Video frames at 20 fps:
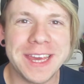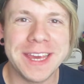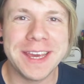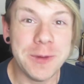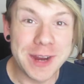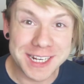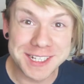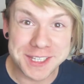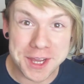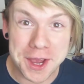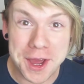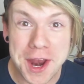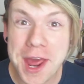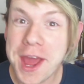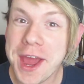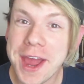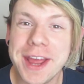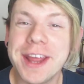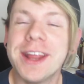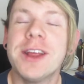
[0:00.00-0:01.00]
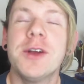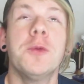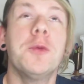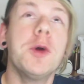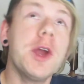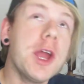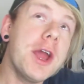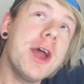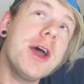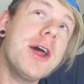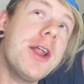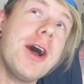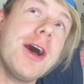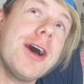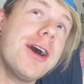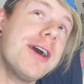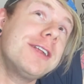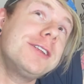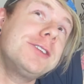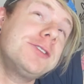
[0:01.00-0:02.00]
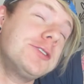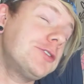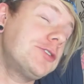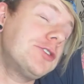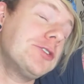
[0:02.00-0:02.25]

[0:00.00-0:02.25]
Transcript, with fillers: We did it! We had one hundred